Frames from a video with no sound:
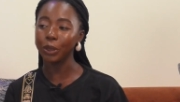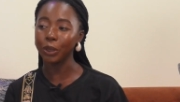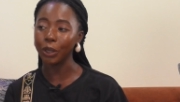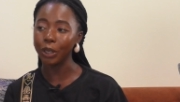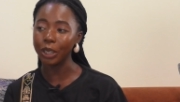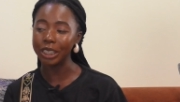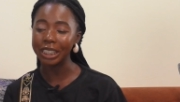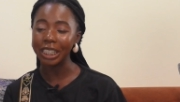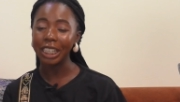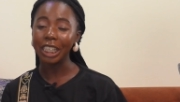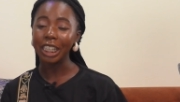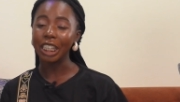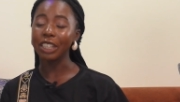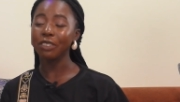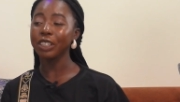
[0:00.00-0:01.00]
because
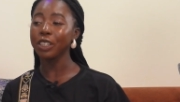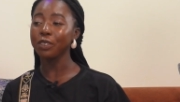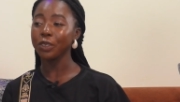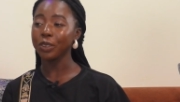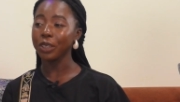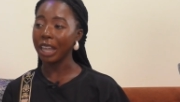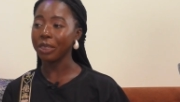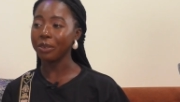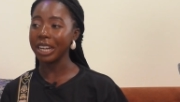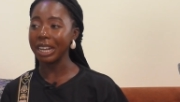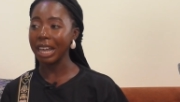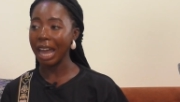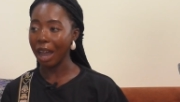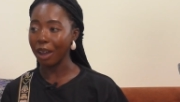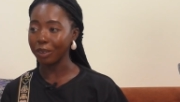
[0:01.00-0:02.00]
yes. even if you are
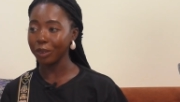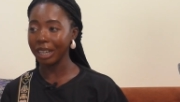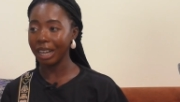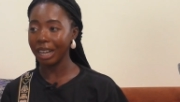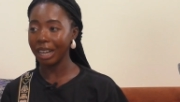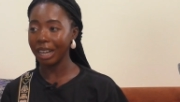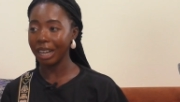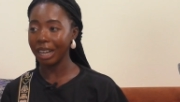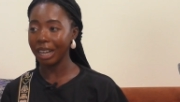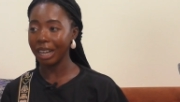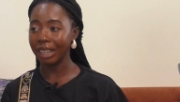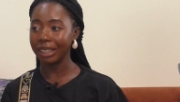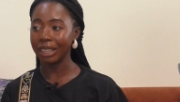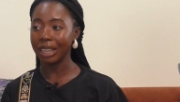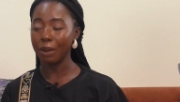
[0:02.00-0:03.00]
three in the house look
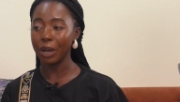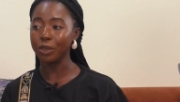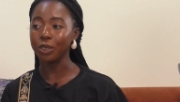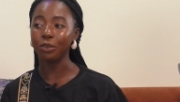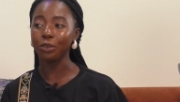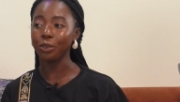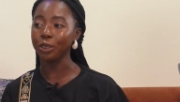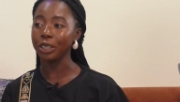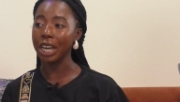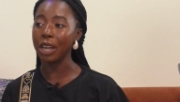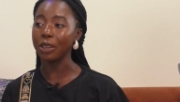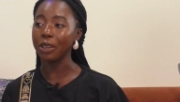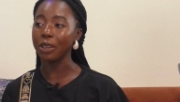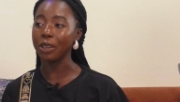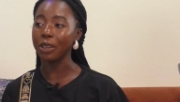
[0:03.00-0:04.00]
at the amount of
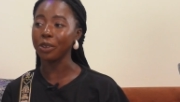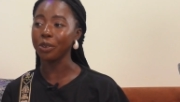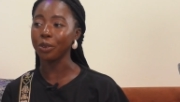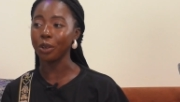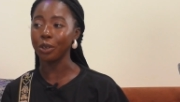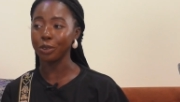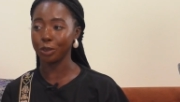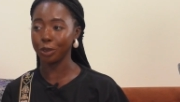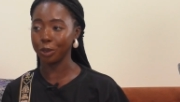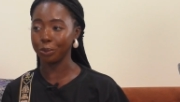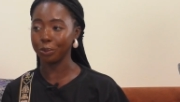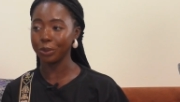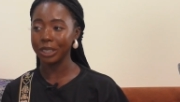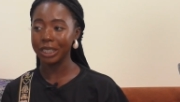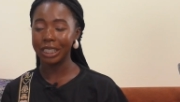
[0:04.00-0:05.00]
food that you
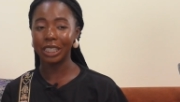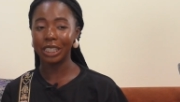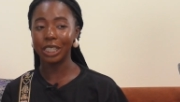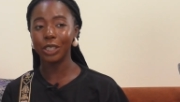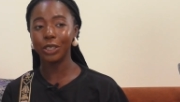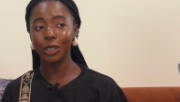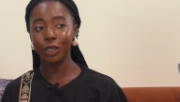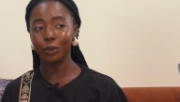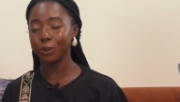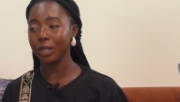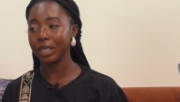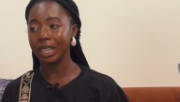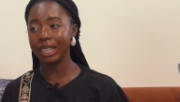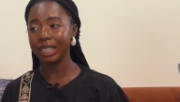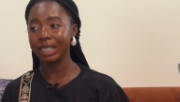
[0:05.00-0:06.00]
consume yeah. in a short
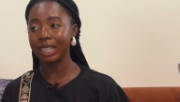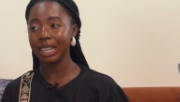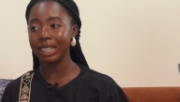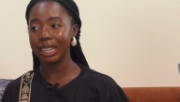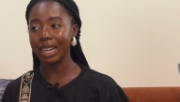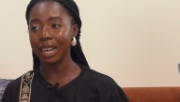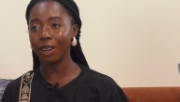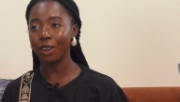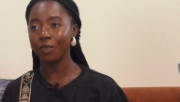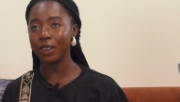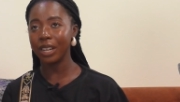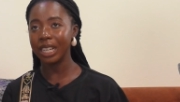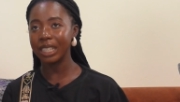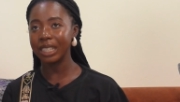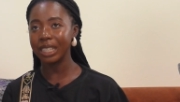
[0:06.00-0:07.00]
period and then there are
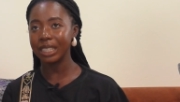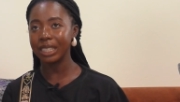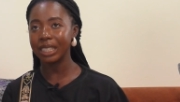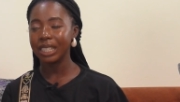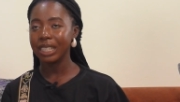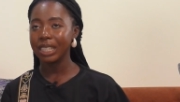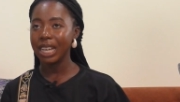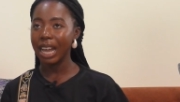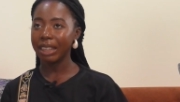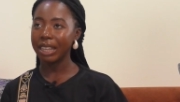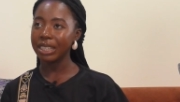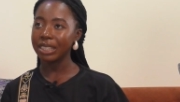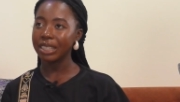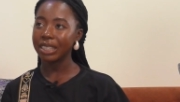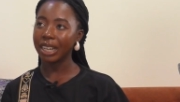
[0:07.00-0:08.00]
orphanages i
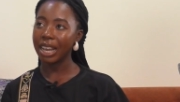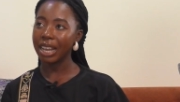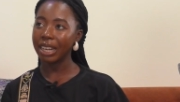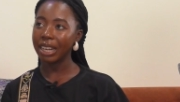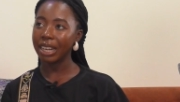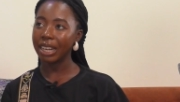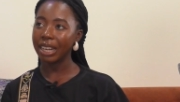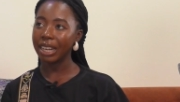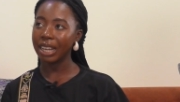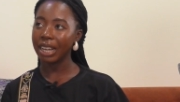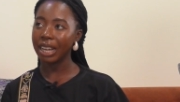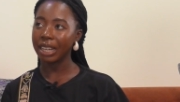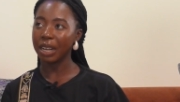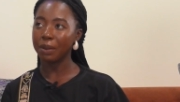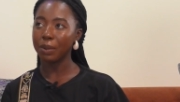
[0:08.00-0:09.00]
think shakina
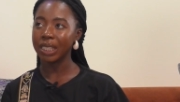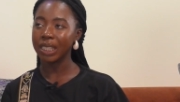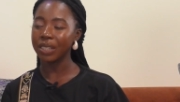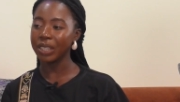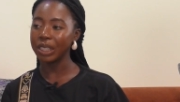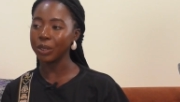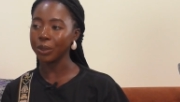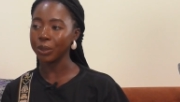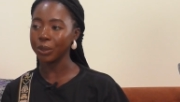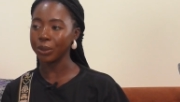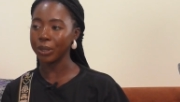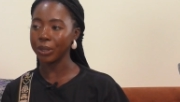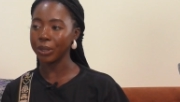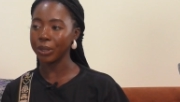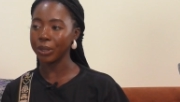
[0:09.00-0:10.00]
had about
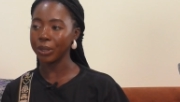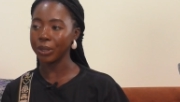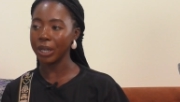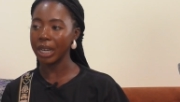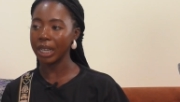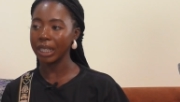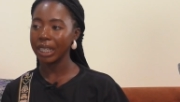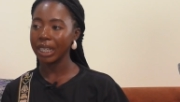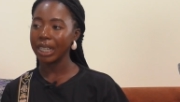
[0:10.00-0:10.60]
70 children